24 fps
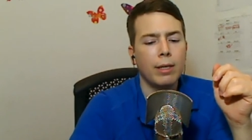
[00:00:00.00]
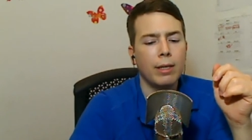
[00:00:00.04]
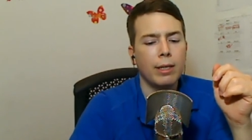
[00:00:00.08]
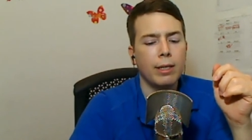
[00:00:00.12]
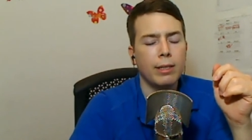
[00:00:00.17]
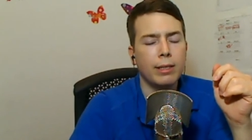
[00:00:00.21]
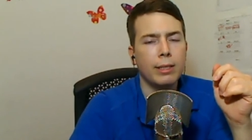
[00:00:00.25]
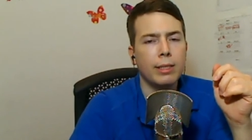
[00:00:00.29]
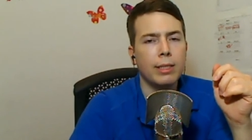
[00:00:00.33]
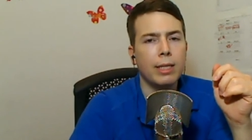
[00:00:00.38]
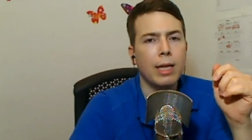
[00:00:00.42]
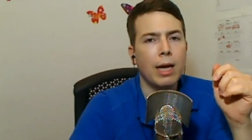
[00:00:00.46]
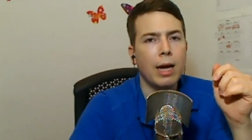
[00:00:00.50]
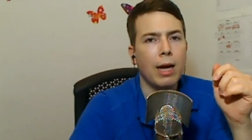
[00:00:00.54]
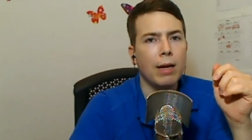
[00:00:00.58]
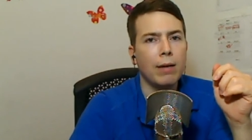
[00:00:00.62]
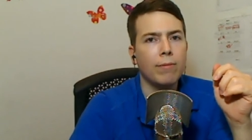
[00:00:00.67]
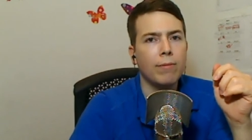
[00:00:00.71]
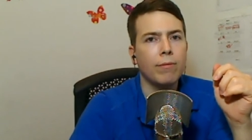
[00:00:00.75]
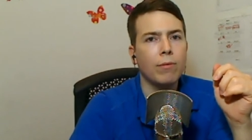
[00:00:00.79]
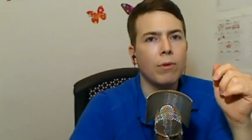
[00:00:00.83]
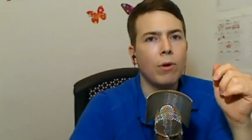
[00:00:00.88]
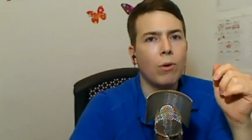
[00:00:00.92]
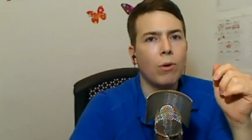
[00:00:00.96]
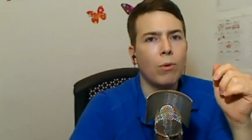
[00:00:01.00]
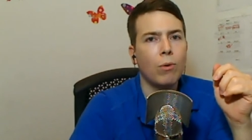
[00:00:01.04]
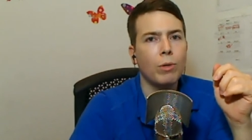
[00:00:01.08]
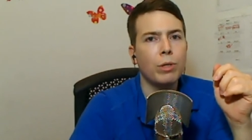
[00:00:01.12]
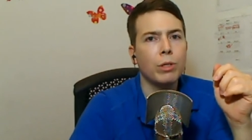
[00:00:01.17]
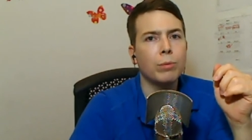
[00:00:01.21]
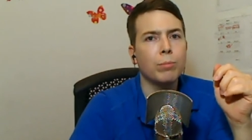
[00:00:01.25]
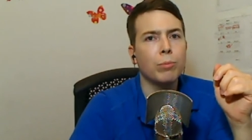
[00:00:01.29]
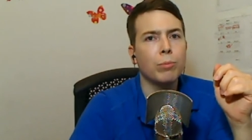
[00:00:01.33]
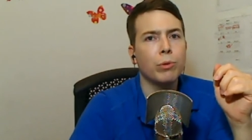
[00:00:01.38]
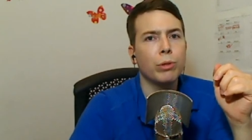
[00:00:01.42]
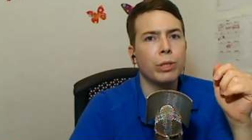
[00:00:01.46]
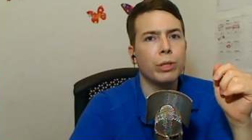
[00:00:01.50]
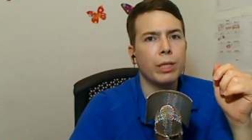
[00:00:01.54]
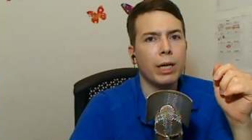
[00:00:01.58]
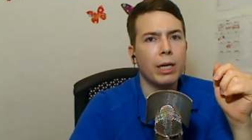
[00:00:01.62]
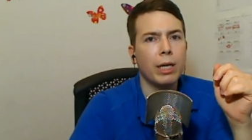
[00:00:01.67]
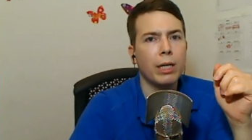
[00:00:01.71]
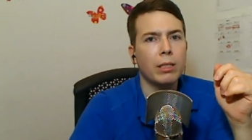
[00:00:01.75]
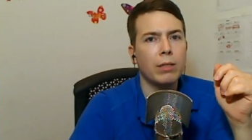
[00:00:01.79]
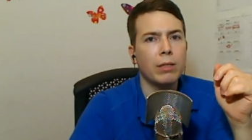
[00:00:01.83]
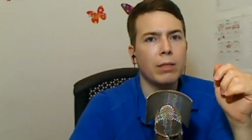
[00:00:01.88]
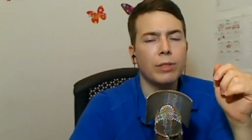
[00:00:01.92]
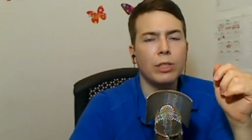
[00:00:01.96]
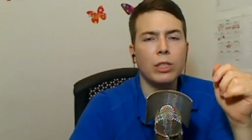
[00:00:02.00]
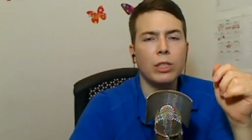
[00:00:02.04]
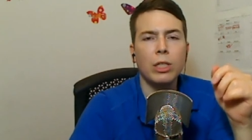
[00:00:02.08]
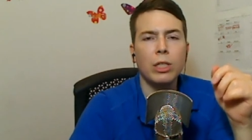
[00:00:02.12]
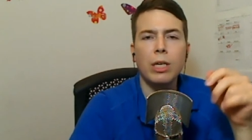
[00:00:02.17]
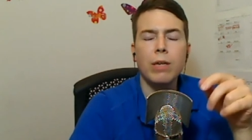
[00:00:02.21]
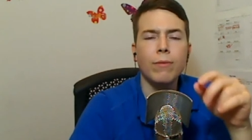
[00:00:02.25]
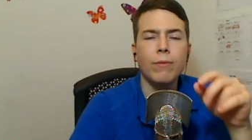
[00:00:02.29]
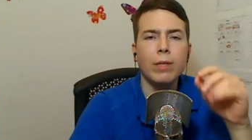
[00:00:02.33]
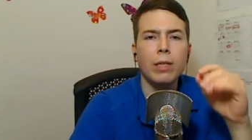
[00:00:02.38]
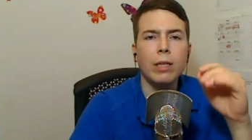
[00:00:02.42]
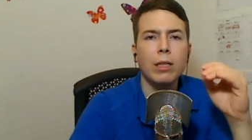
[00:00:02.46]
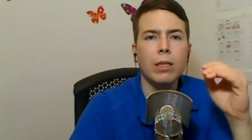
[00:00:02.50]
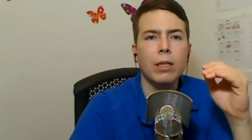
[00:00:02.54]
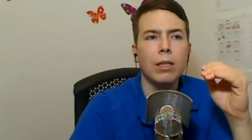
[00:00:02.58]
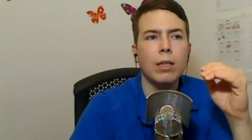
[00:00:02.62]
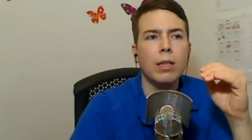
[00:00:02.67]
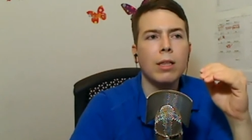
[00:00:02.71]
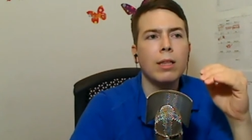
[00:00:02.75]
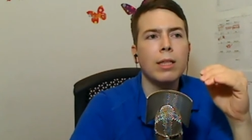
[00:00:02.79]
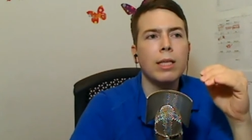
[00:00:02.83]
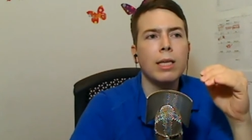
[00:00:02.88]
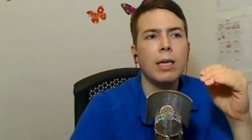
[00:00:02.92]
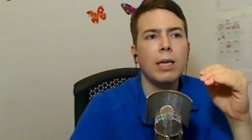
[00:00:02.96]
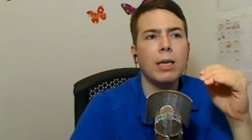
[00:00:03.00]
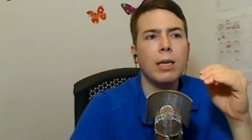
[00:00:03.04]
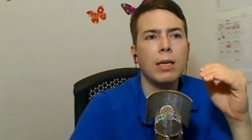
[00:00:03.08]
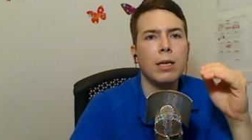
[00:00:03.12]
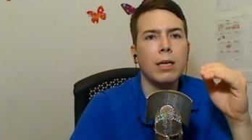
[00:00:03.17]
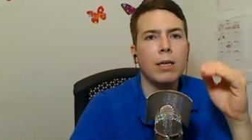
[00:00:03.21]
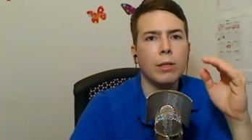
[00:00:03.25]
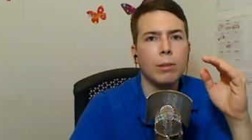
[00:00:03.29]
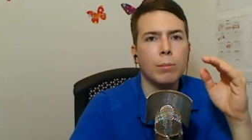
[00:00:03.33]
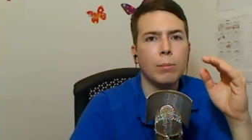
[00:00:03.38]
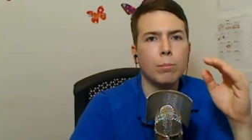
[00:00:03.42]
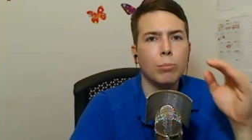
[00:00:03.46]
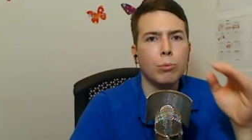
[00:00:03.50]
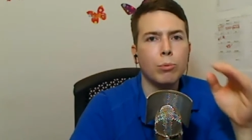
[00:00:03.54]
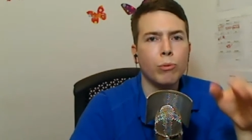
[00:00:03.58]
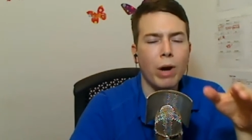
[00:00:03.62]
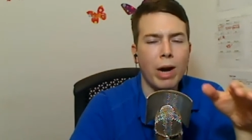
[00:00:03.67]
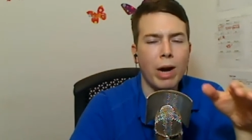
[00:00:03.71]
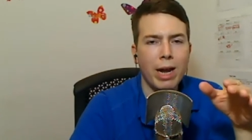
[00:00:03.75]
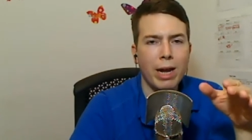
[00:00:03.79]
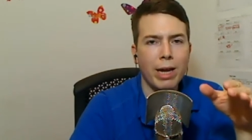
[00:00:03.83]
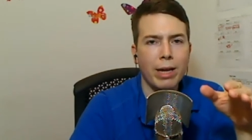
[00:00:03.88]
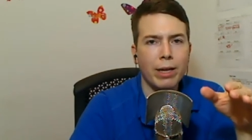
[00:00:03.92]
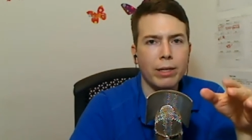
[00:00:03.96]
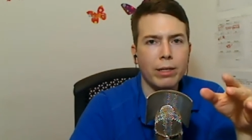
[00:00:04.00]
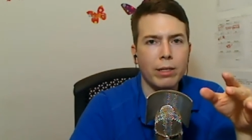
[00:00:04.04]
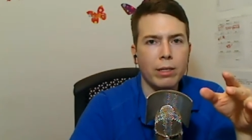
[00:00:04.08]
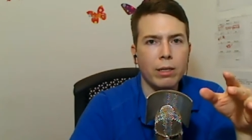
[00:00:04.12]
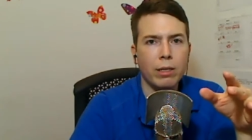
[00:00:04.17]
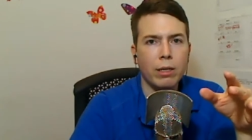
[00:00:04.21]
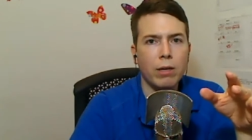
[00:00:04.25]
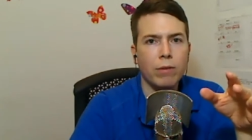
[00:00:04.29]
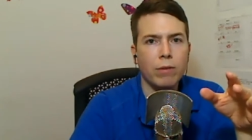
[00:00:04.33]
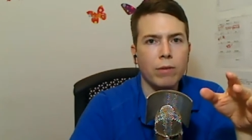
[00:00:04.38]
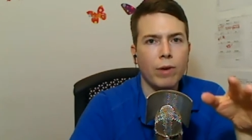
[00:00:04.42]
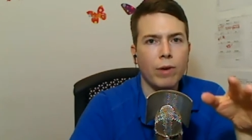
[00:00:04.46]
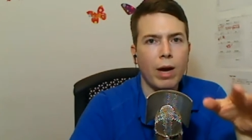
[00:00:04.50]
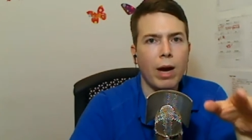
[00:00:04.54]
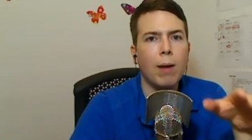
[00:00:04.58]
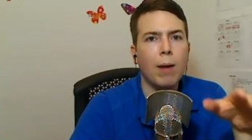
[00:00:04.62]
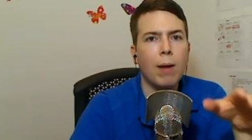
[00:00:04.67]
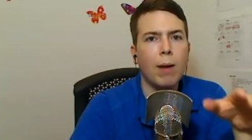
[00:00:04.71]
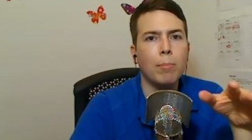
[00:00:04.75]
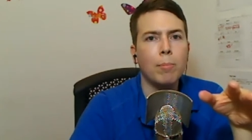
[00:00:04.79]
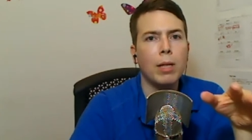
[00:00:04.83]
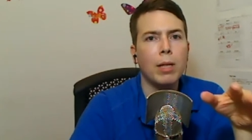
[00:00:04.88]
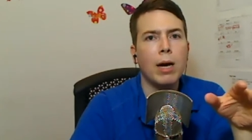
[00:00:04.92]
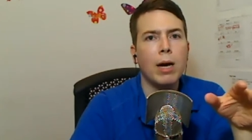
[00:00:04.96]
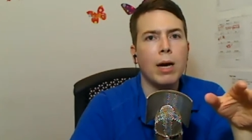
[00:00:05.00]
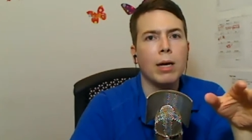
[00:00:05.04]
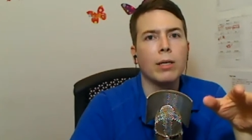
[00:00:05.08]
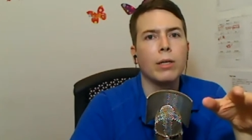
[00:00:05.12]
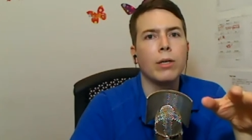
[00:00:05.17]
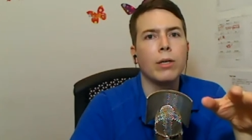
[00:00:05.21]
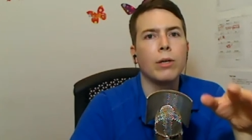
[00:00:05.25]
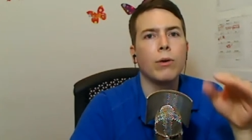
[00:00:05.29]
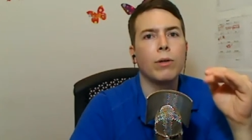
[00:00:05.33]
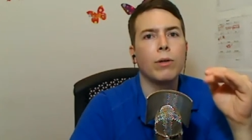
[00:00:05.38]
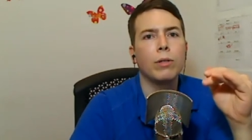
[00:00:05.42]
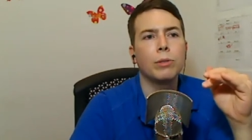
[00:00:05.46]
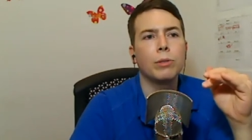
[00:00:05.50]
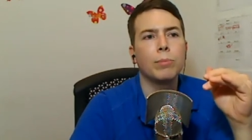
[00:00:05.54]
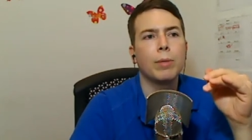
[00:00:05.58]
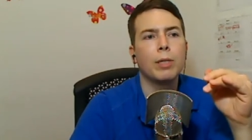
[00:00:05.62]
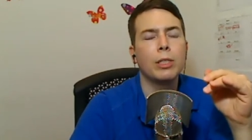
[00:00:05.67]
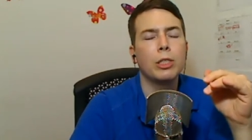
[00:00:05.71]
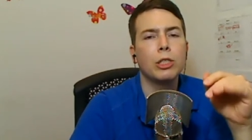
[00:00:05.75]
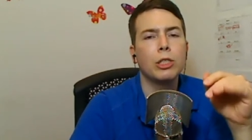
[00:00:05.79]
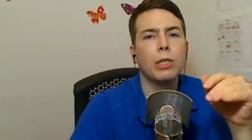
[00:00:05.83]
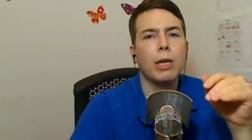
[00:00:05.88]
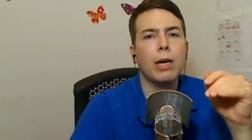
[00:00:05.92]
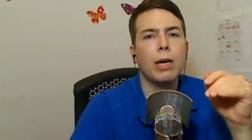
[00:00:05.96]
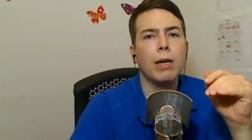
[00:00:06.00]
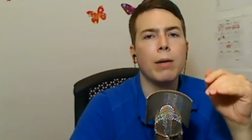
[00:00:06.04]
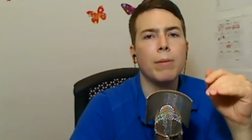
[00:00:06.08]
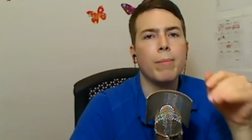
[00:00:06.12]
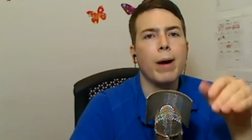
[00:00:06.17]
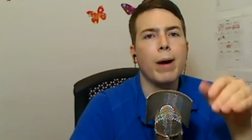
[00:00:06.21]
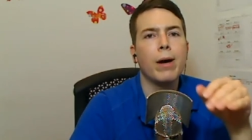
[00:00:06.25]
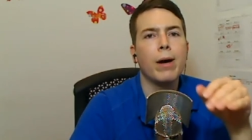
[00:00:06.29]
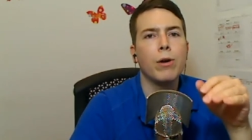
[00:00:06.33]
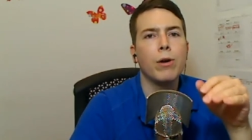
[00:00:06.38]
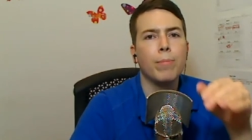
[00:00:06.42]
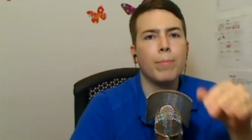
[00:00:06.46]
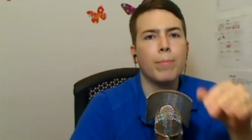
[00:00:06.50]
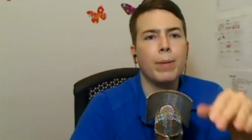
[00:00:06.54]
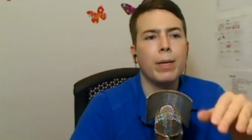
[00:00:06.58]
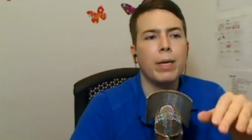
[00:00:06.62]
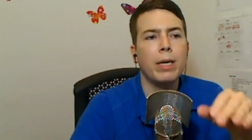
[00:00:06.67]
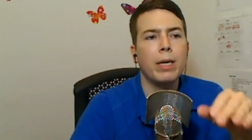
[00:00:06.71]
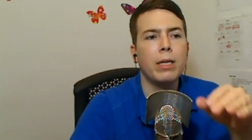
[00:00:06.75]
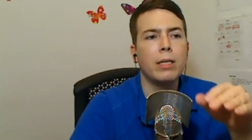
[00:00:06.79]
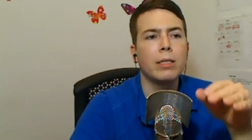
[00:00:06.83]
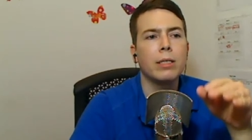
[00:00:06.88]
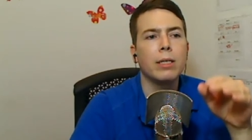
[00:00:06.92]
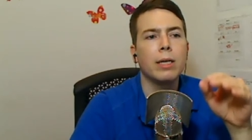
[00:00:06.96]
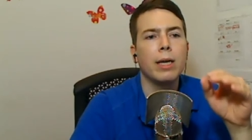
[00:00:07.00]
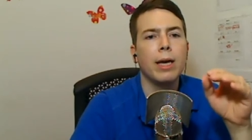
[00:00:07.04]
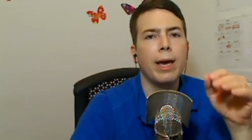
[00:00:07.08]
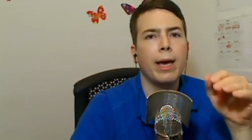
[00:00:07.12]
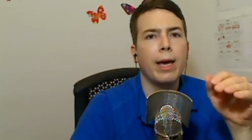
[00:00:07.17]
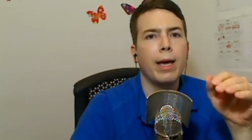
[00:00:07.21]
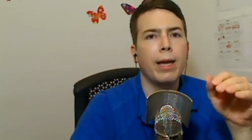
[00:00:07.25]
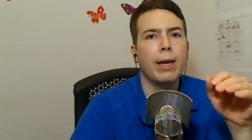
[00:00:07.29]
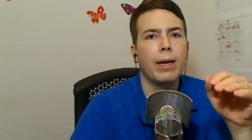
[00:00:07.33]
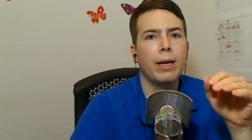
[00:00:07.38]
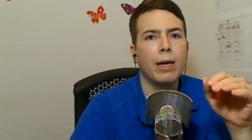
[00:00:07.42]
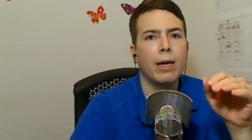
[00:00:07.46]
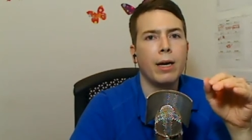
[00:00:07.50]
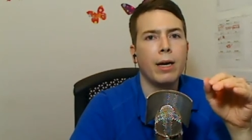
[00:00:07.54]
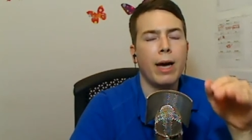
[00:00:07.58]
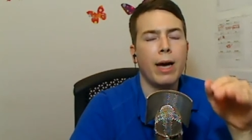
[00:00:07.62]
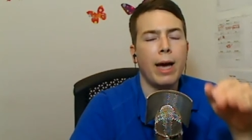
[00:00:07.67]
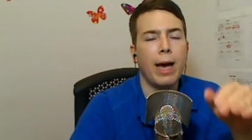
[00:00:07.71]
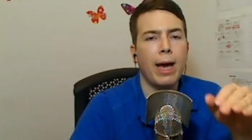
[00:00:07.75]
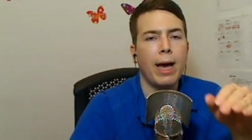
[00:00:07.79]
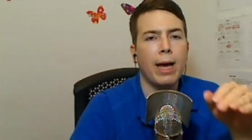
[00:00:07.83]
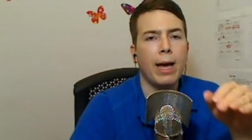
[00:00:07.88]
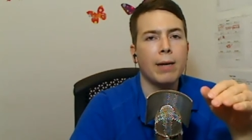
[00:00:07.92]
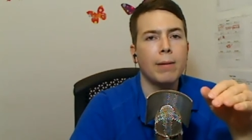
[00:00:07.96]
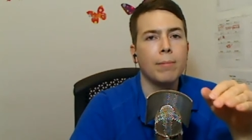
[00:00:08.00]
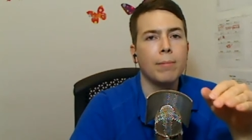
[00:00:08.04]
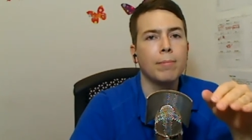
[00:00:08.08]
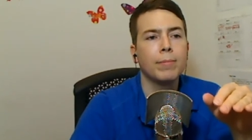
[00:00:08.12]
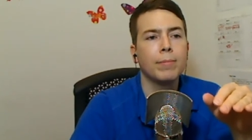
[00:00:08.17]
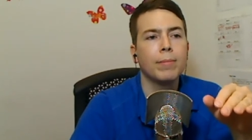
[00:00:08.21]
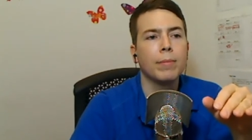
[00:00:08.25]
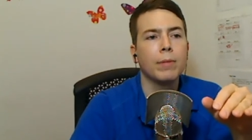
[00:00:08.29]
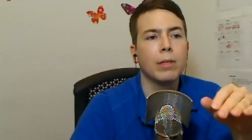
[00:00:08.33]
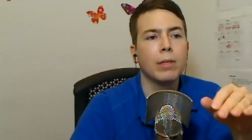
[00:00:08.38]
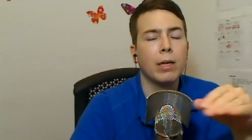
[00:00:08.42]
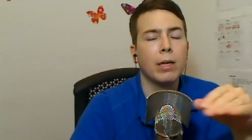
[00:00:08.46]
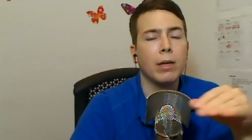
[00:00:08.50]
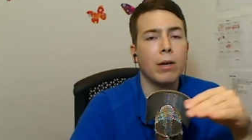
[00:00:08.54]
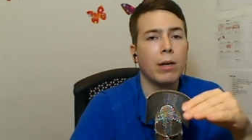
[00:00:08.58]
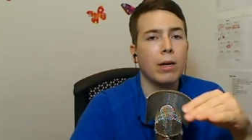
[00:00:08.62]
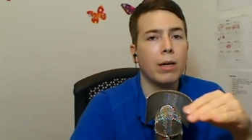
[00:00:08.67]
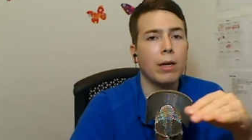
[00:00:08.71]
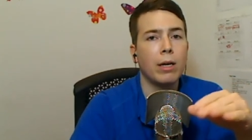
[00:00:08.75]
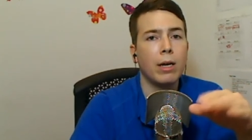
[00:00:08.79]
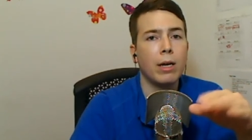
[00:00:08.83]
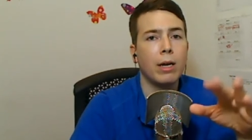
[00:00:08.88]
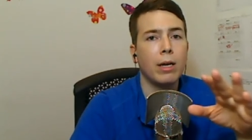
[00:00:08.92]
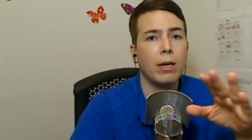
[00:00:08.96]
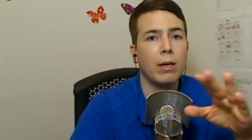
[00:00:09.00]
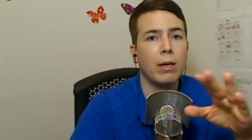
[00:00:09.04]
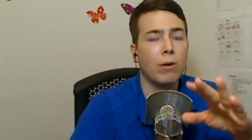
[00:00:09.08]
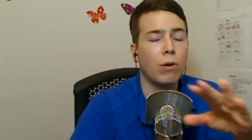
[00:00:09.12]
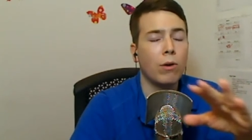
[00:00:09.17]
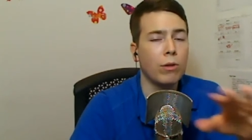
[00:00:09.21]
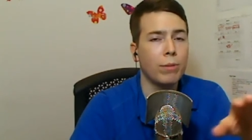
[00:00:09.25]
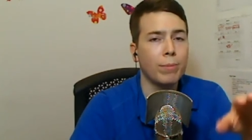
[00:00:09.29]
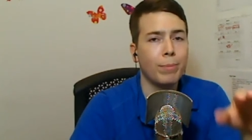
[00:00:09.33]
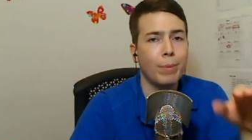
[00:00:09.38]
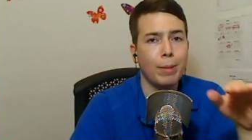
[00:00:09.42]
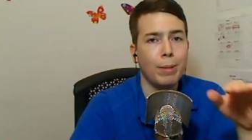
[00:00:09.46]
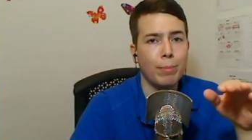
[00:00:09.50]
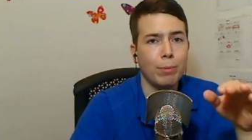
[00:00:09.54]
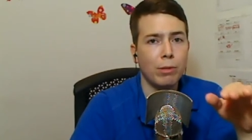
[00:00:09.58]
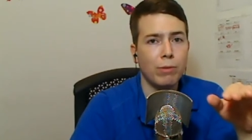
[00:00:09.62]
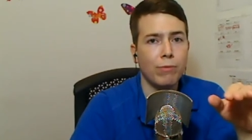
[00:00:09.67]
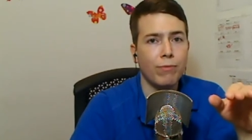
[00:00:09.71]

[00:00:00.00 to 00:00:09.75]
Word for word: it's not always productive. And even the brand of Cop Block, you know, as much as I admire Pete and Adam and all the people